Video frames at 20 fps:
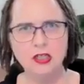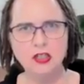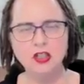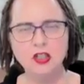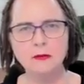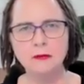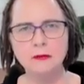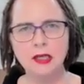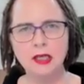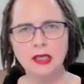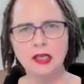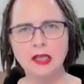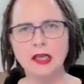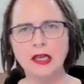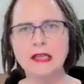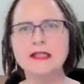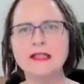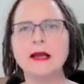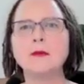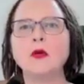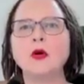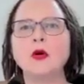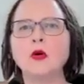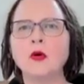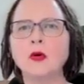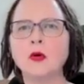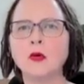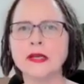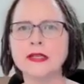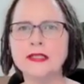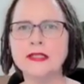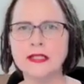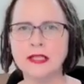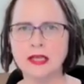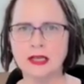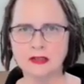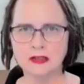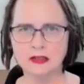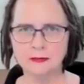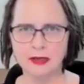To me, as I'm always
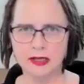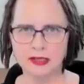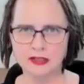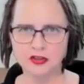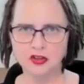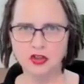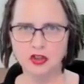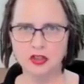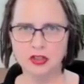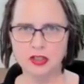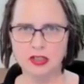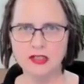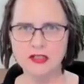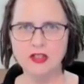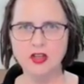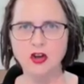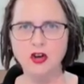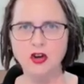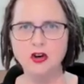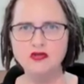saying to my students,